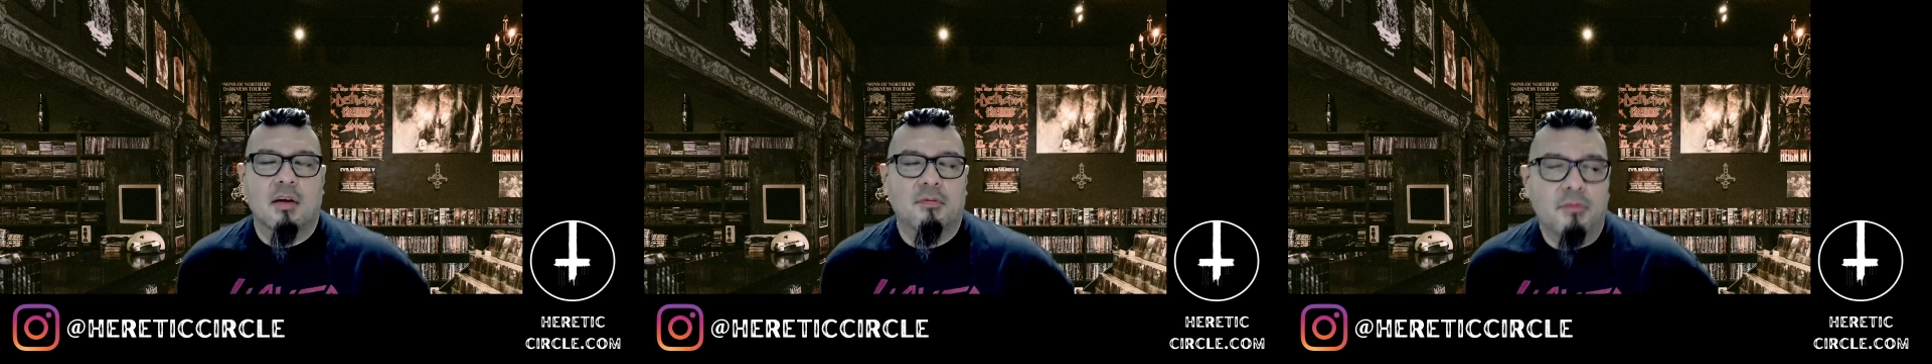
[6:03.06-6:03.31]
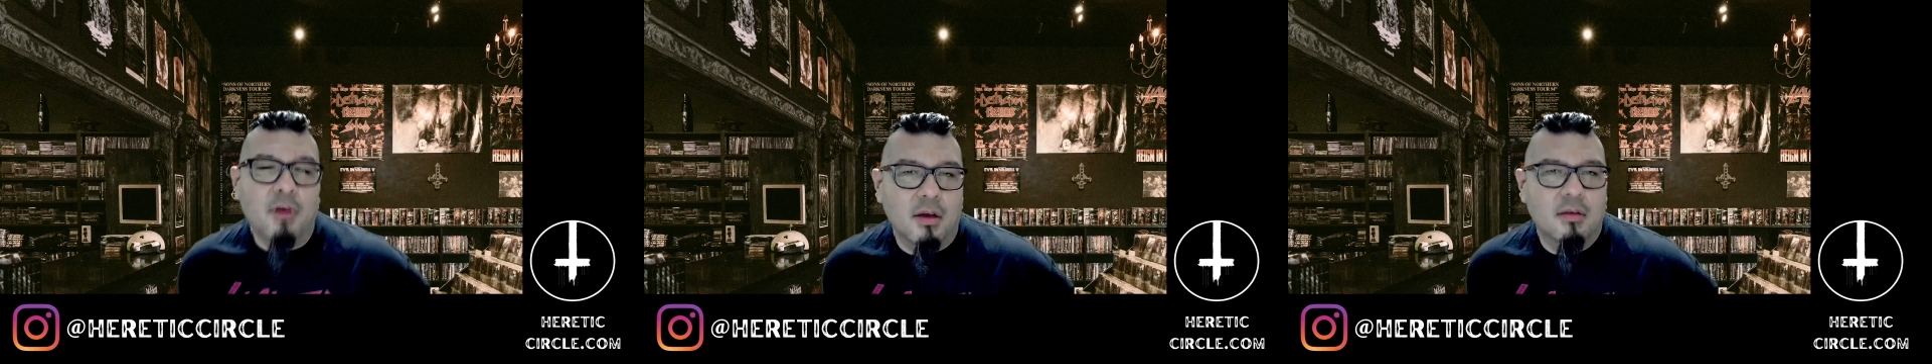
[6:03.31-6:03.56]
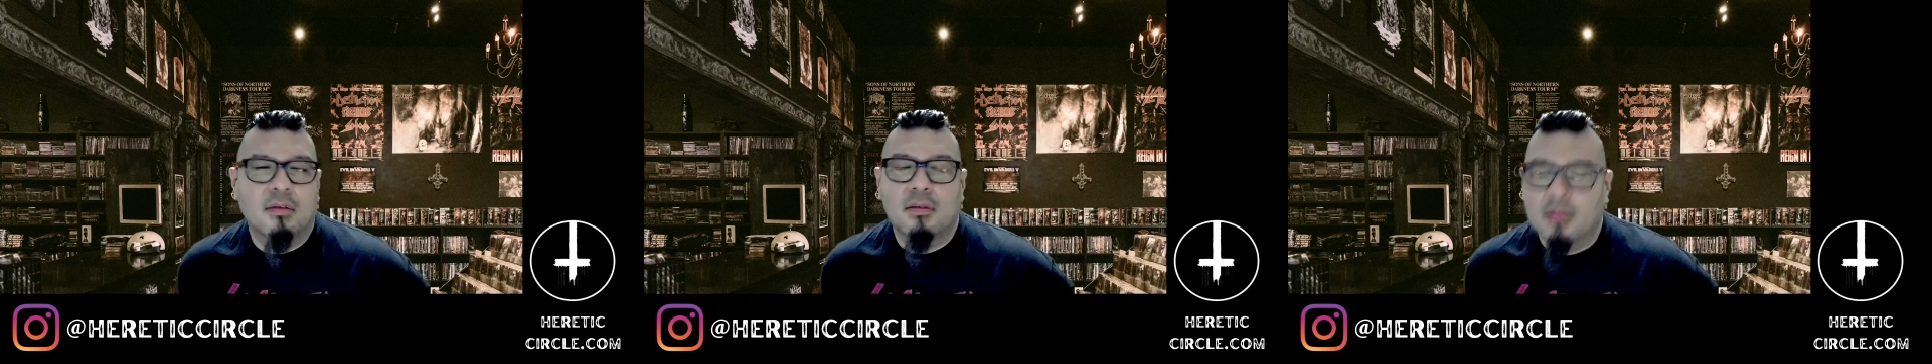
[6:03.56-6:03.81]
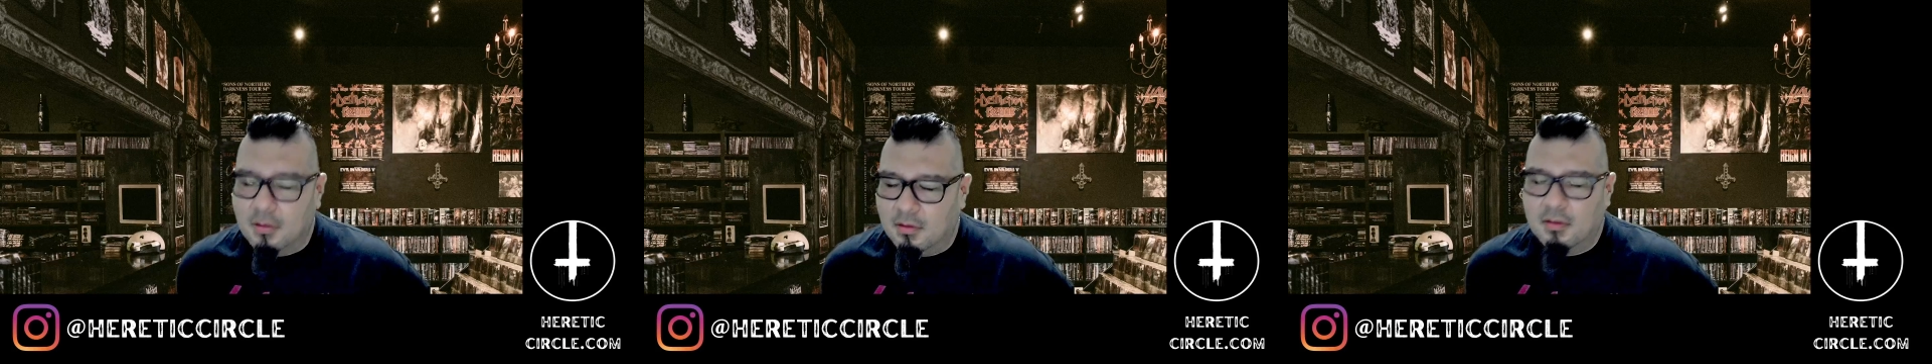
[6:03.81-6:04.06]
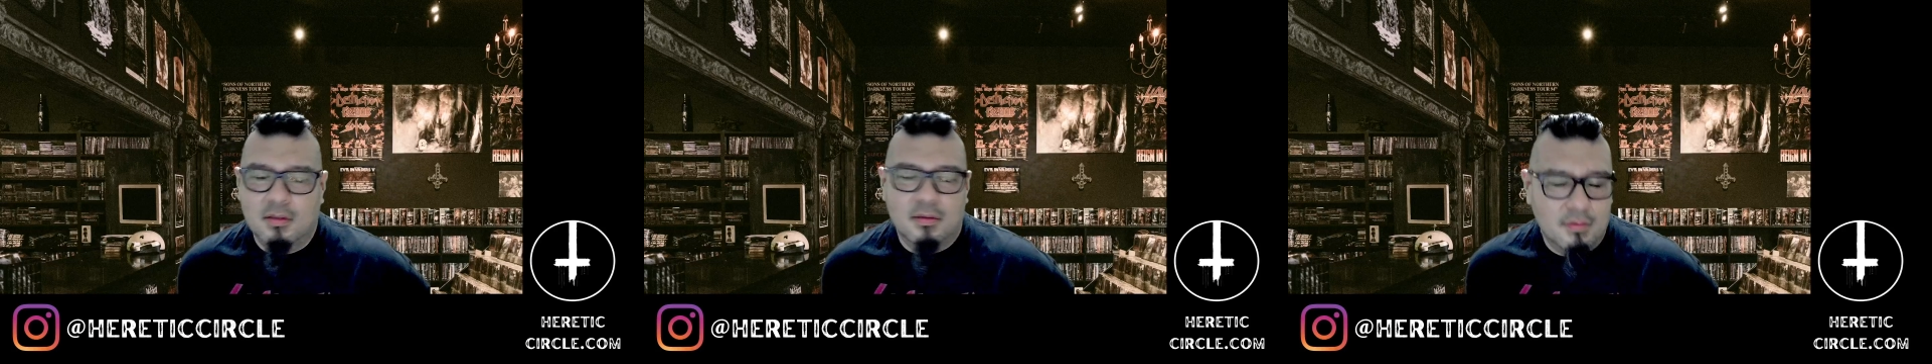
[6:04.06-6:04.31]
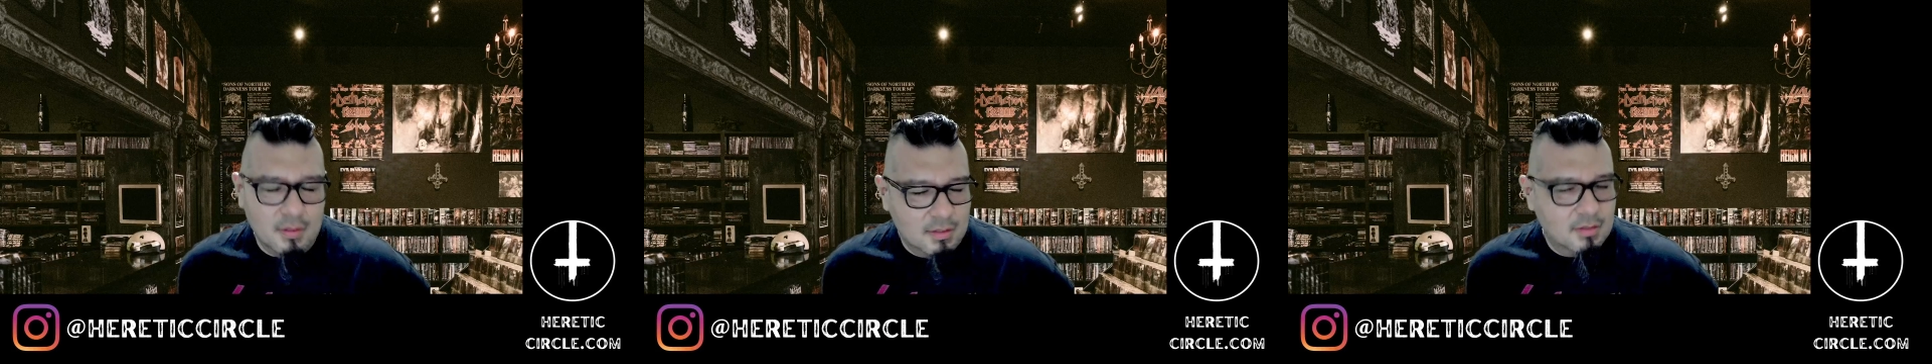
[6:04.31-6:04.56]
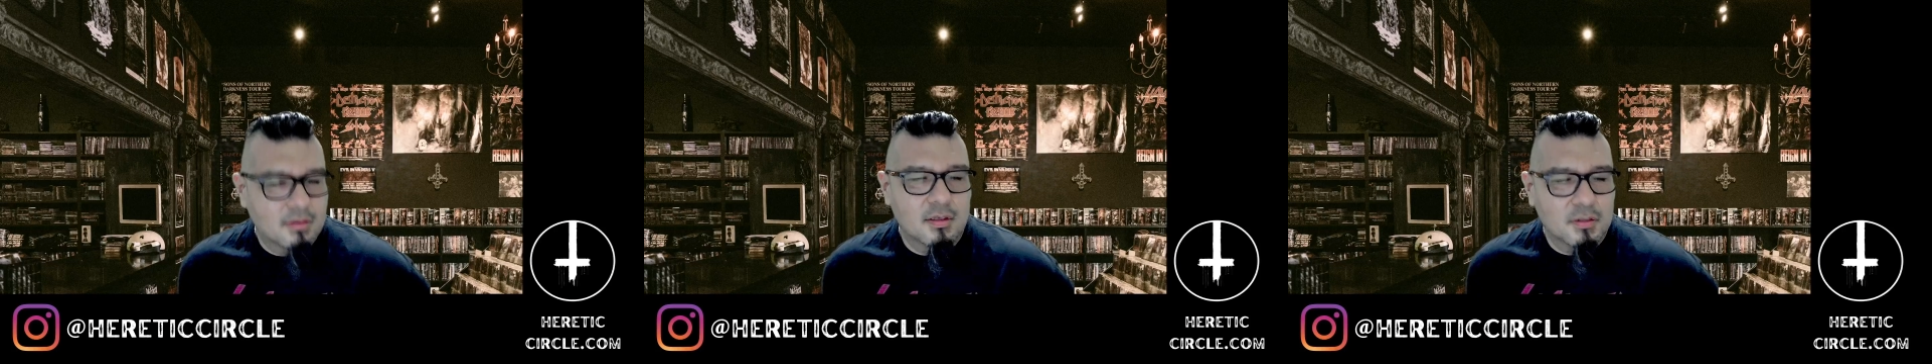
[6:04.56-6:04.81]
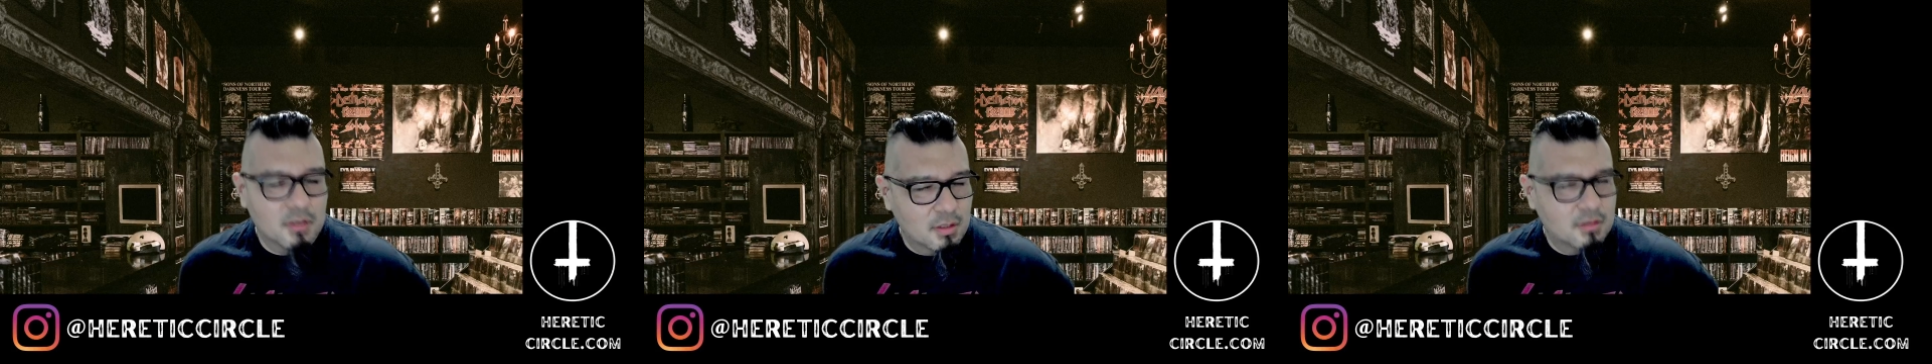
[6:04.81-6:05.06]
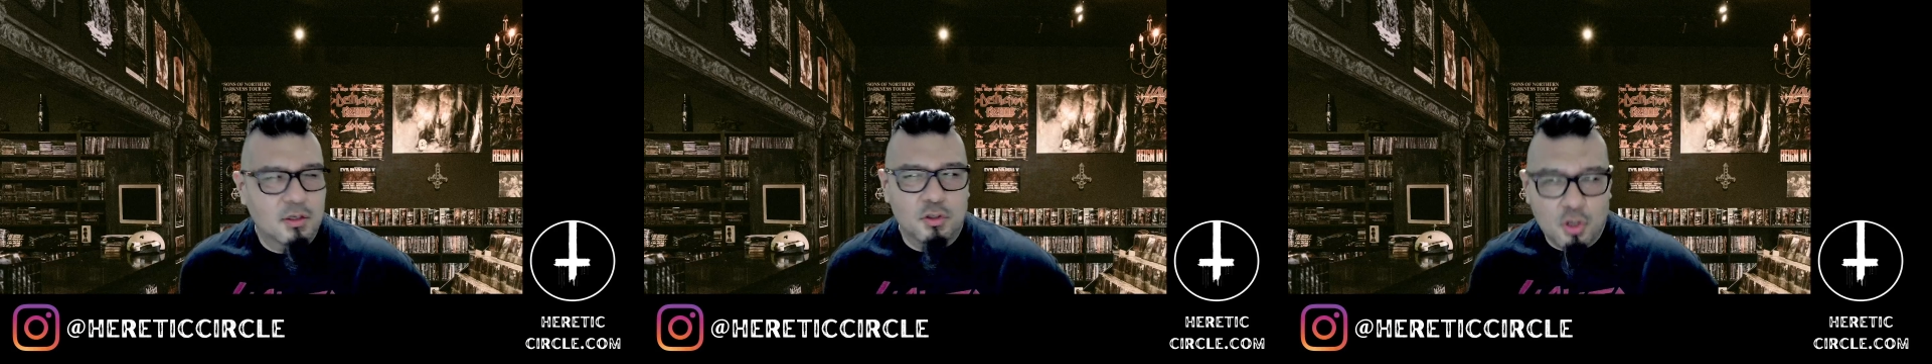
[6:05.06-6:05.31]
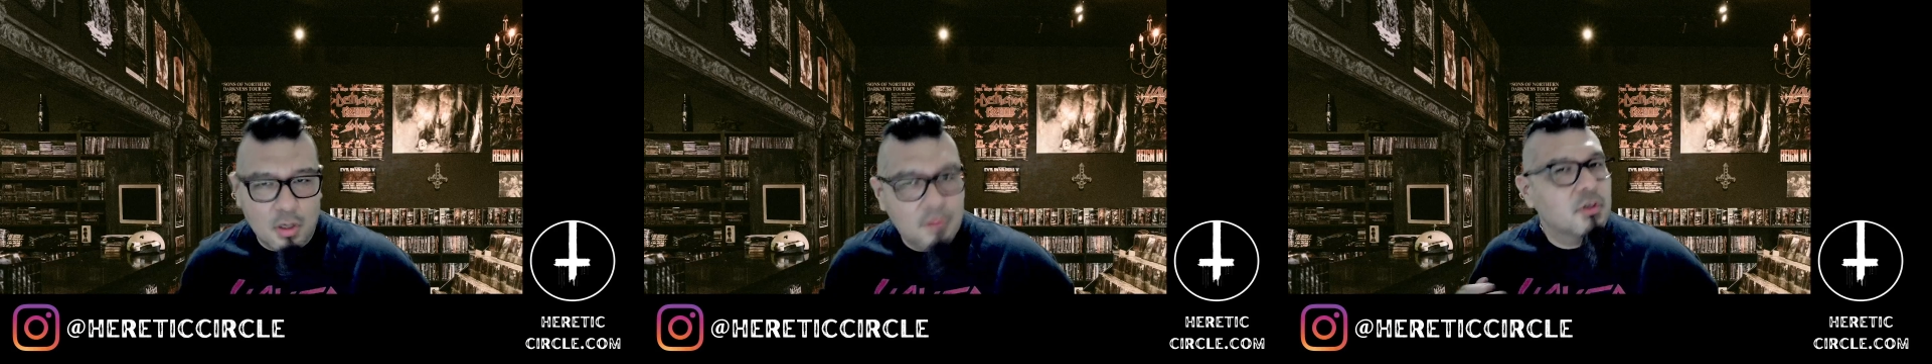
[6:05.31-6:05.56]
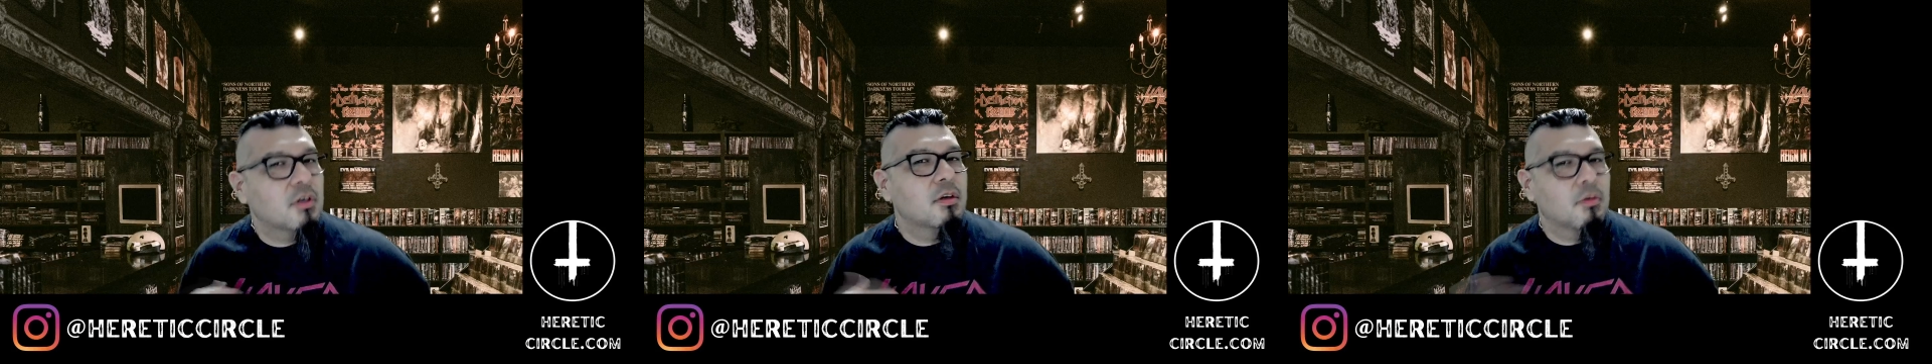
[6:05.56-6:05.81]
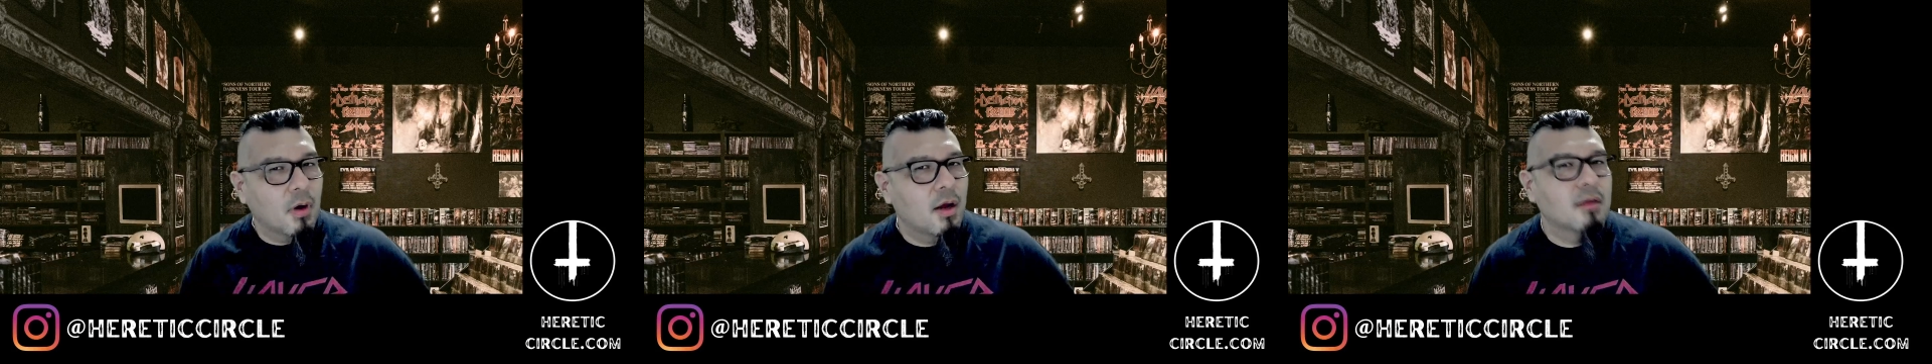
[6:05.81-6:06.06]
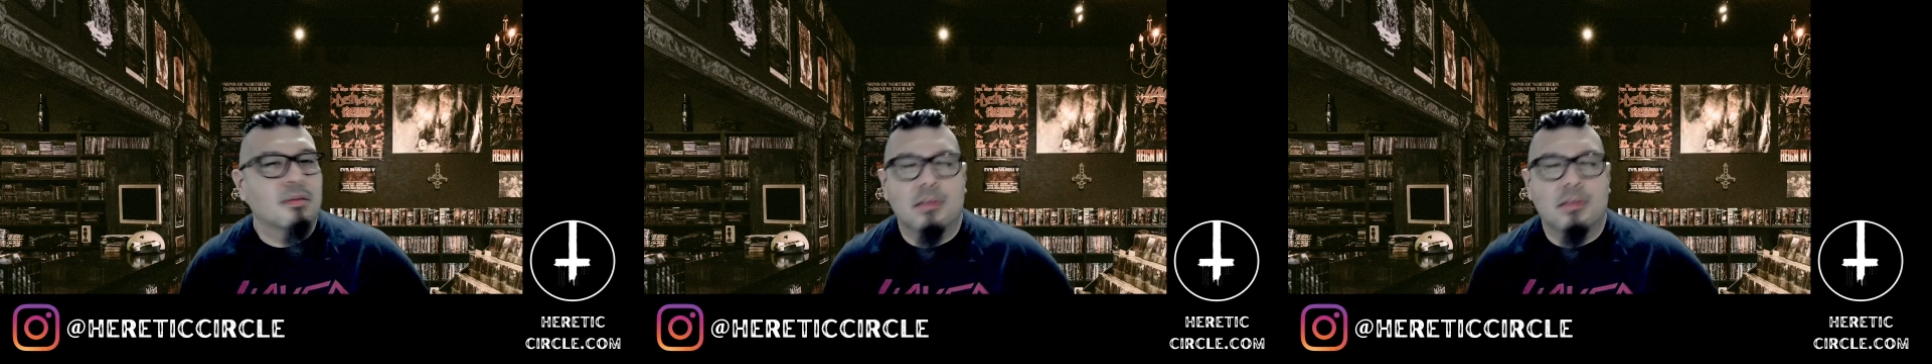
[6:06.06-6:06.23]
fun. You know, it deserves a good watch.